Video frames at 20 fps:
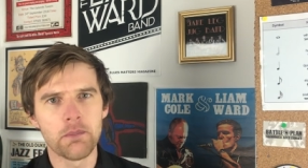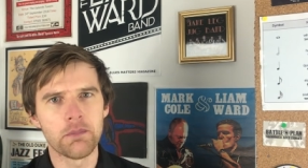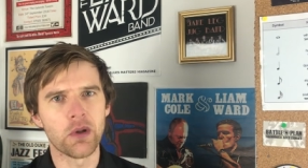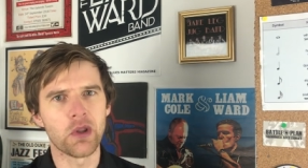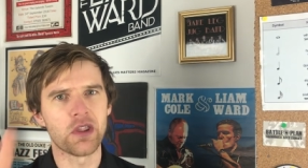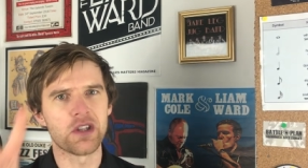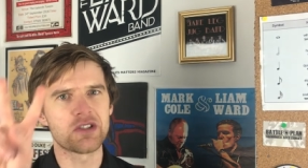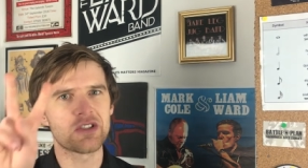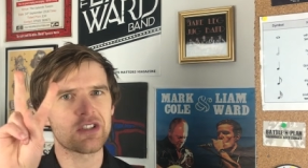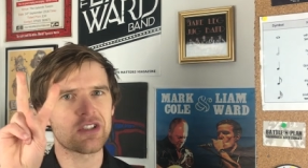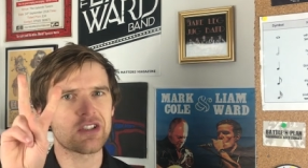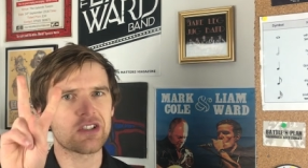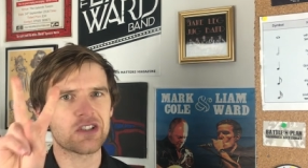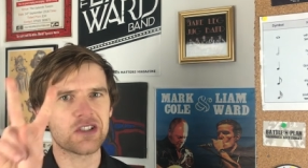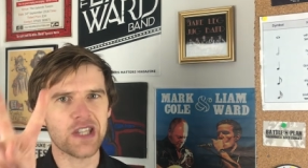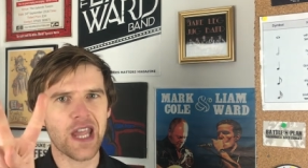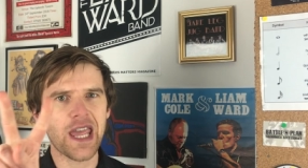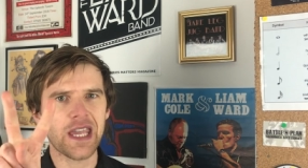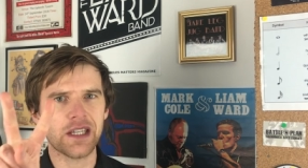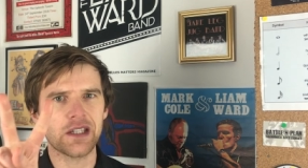But the
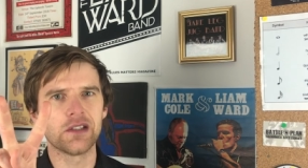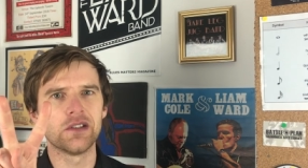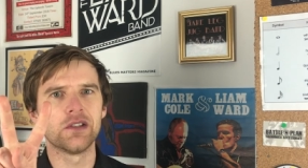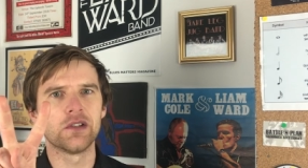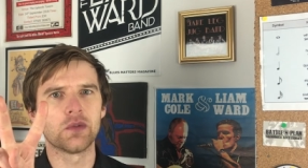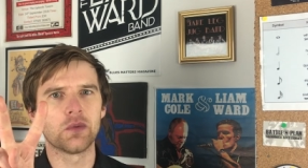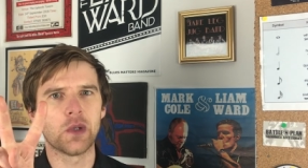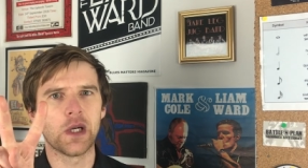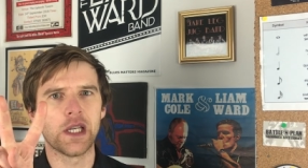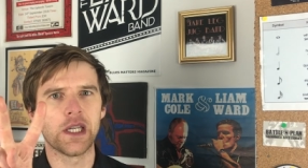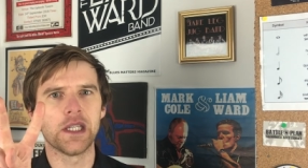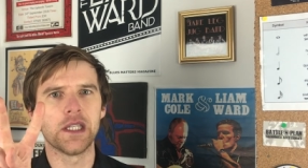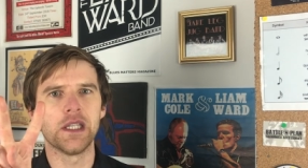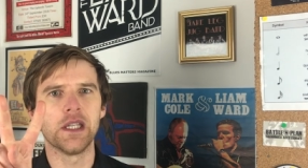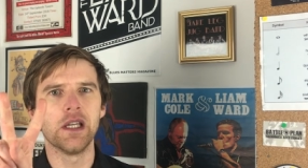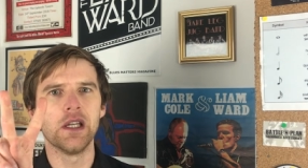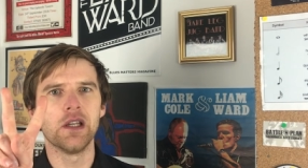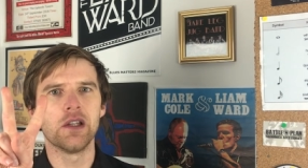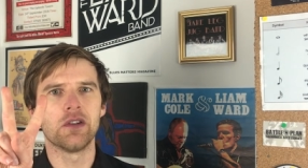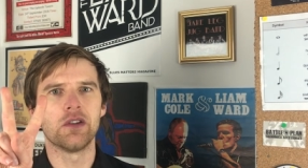second way
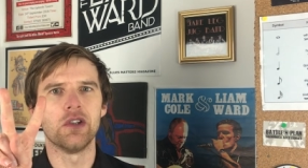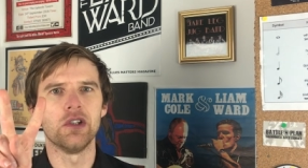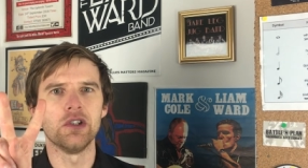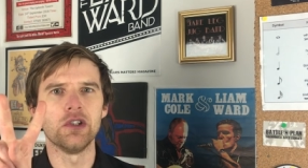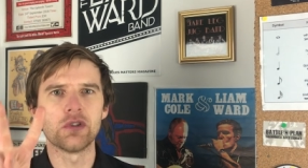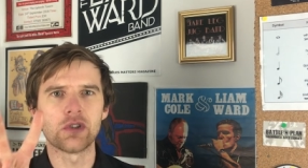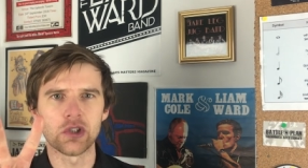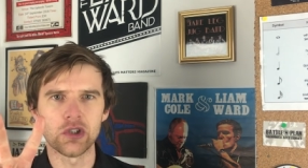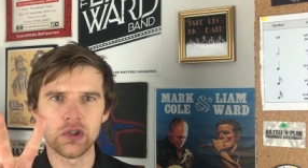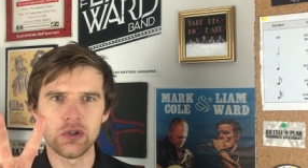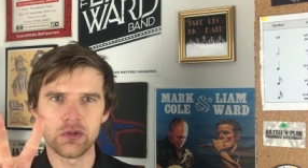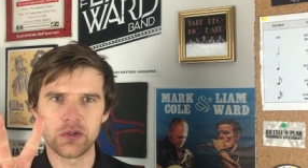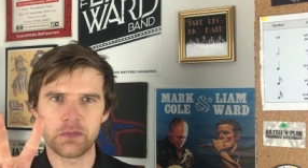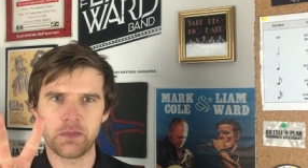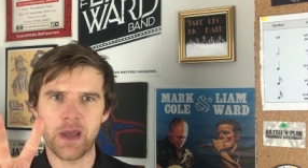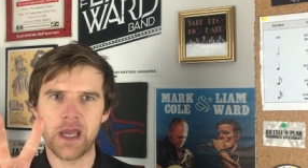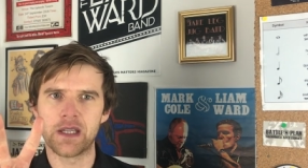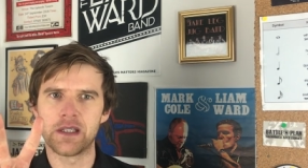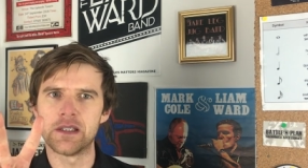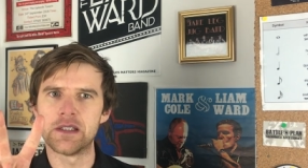that you can use
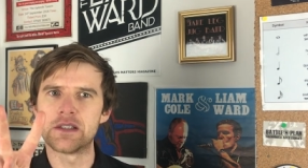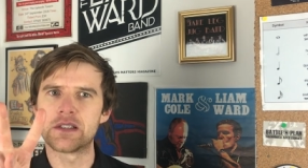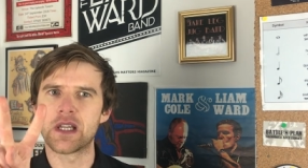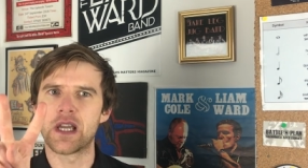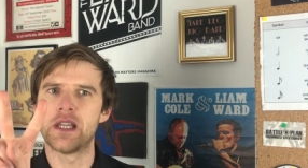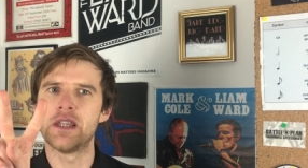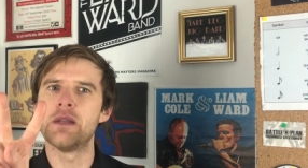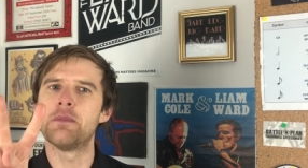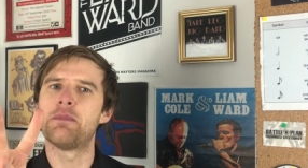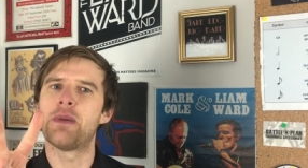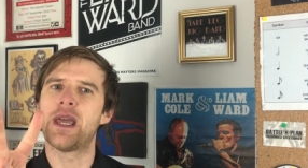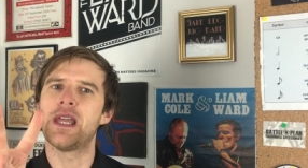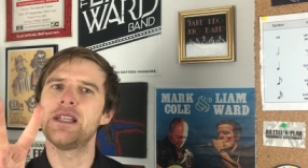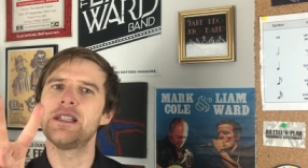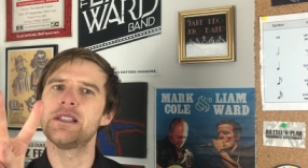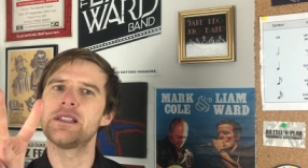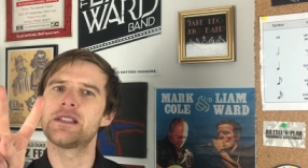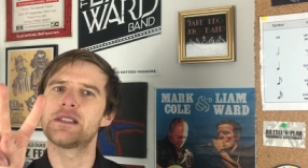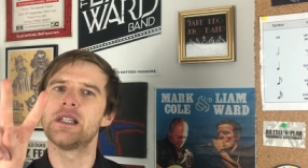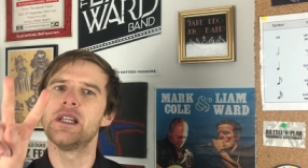bends and the
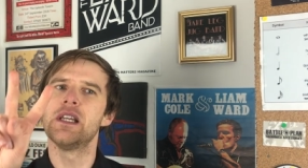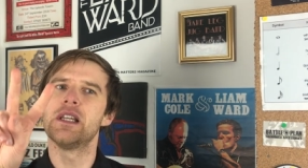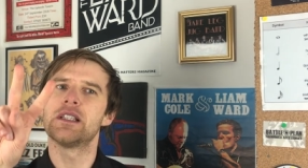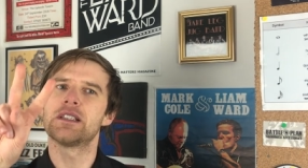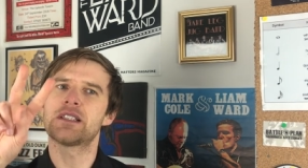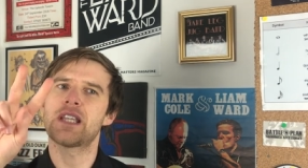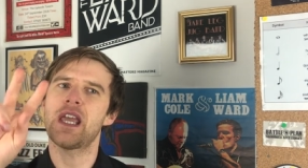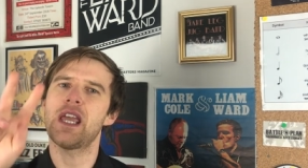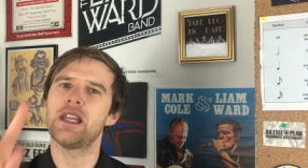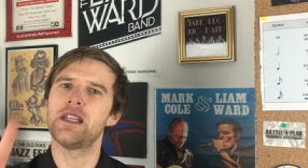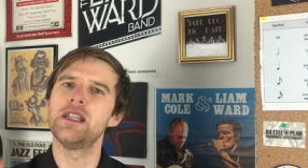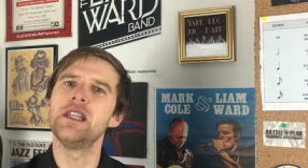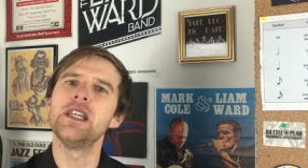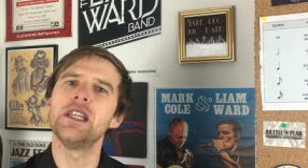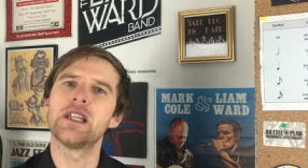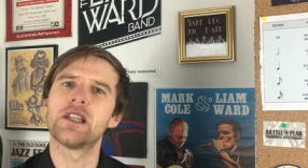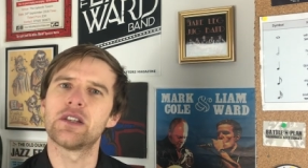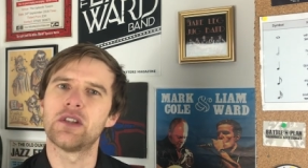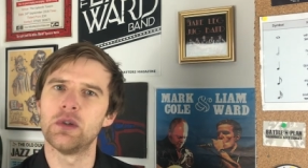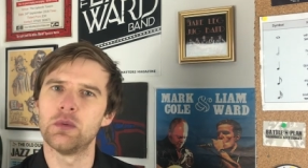bend
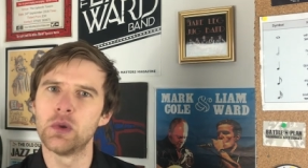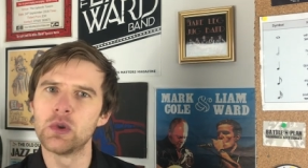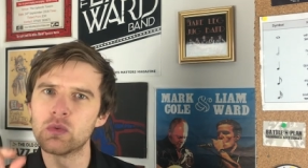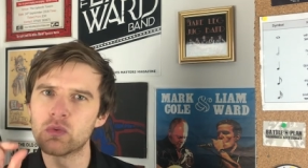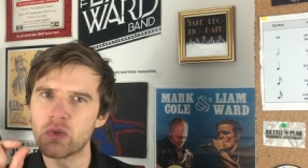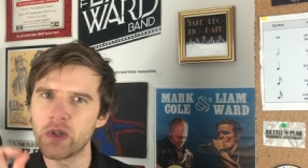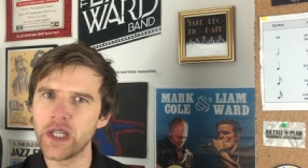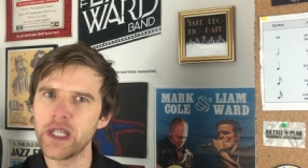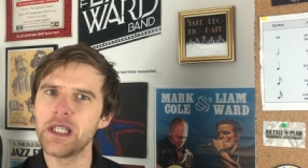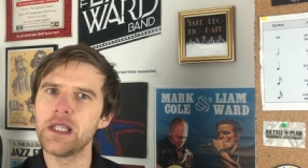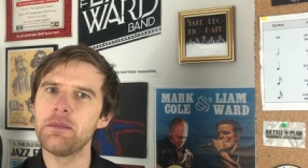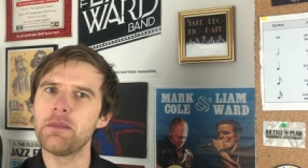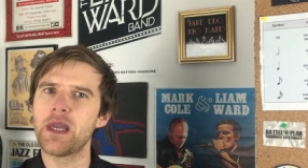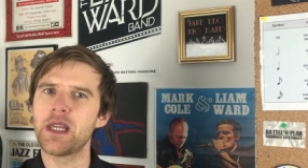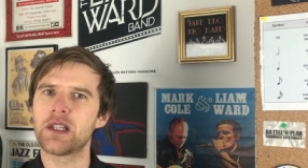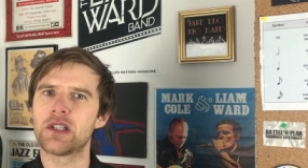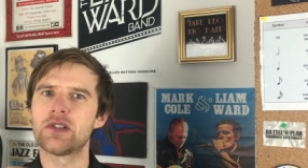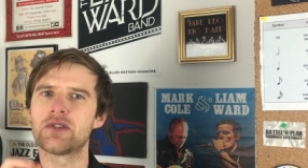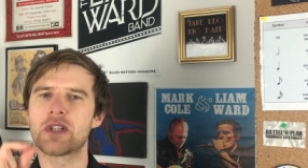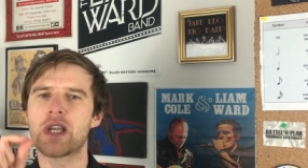technique that will really
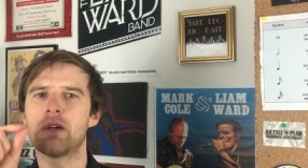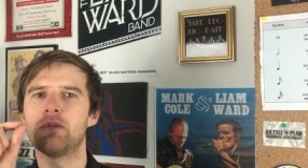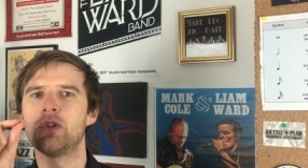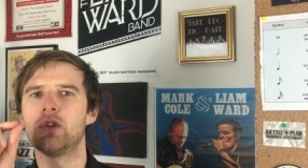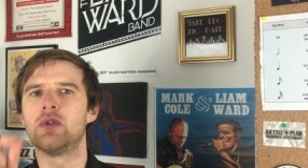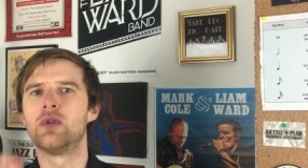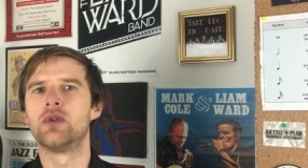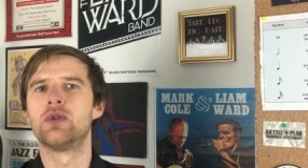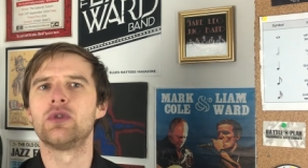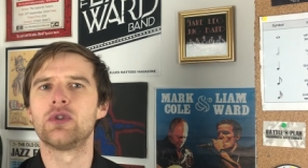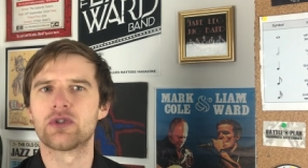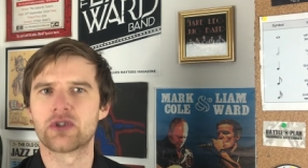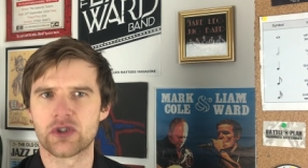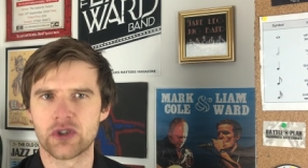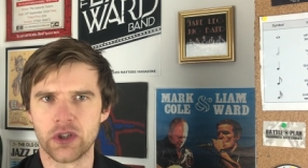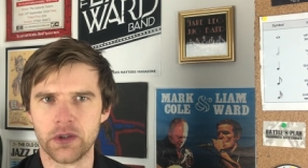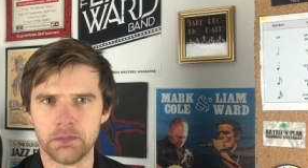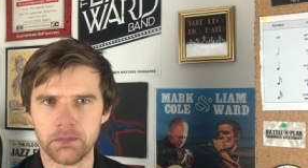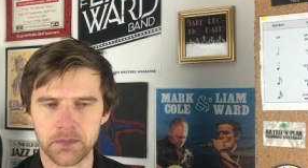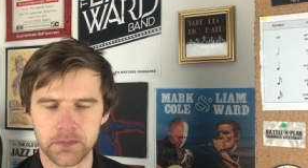make you sound
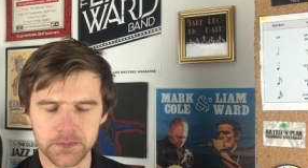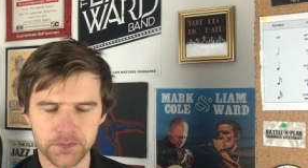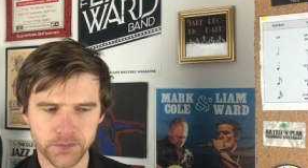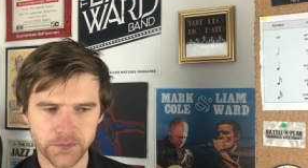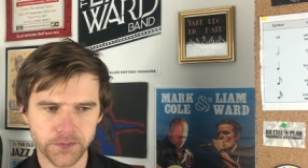awesome